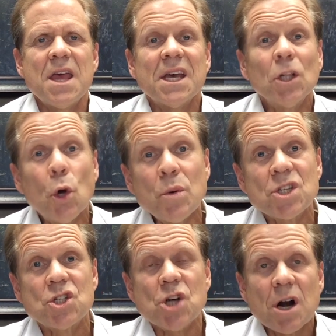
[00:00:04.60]
Hello,
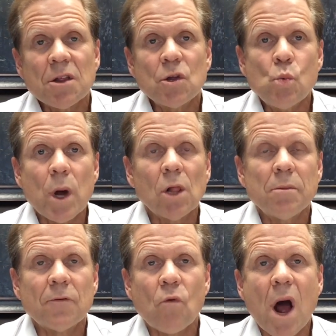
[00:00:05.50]
it's Jonathan
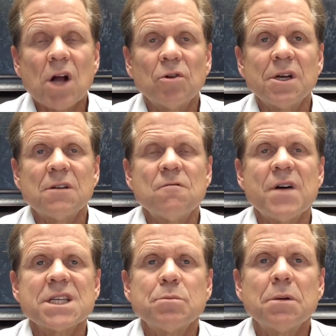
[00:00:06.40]
Wellum of ROCKLINC
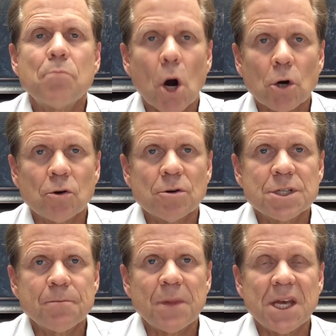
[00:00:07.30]
Investment
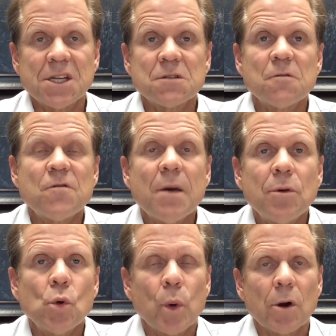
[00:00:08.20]
Partners, and it's
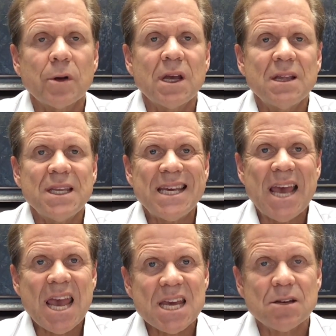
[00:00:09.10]
February the
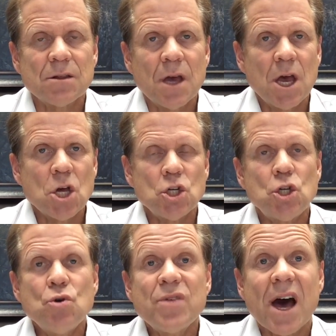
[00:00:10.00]
8th,
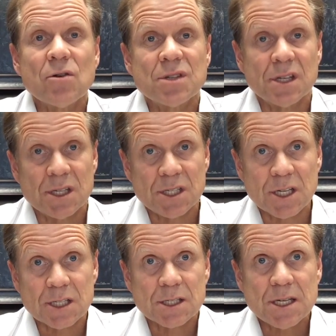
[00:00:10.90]

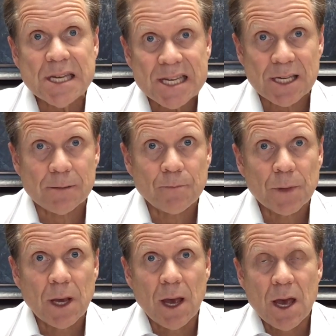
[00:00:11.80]
2016.
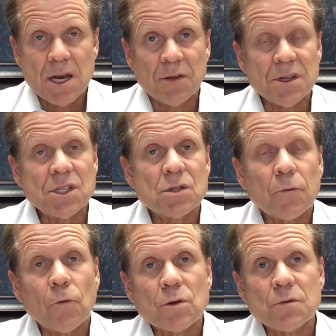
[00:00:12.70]
Now, this is the
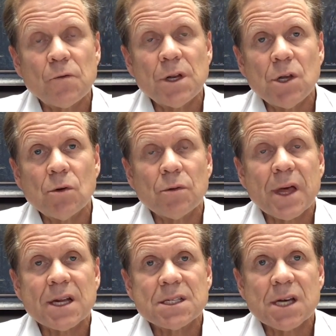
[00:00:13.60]
first video
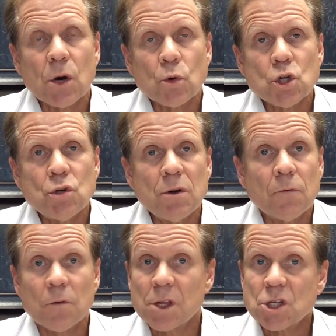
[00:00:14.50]
that we're shooting
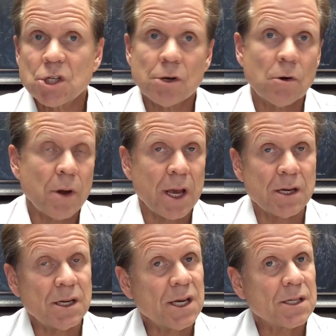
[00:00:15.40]
for this year,
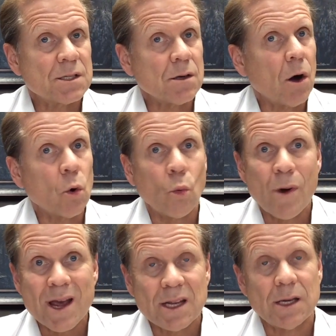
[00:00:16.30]
and it's
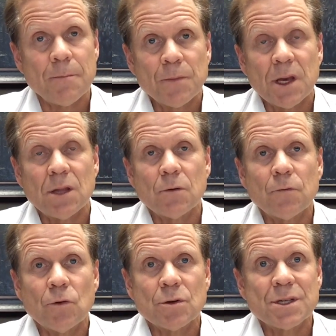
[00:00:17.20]
already, in the
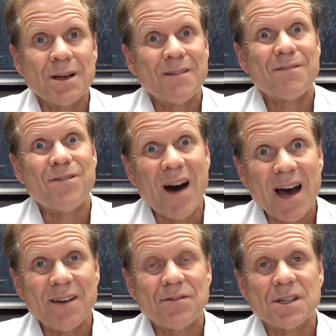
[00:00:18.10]
first
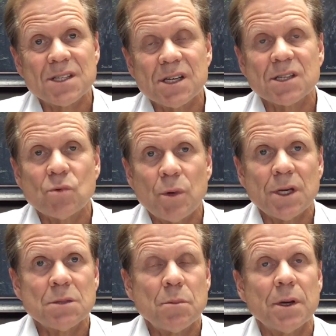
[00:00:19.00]
5 to 6
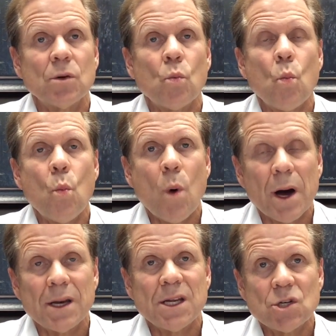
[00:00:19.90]
weeks, been
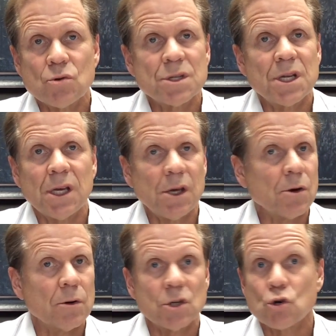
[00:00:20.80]
one interesting
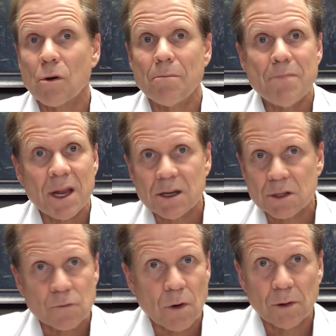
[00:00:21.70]
year and
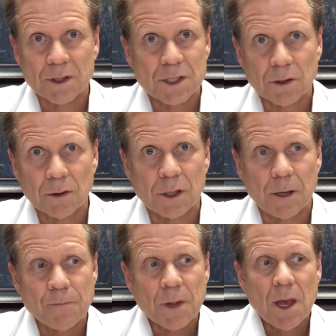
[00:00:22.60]
tremendous volatility.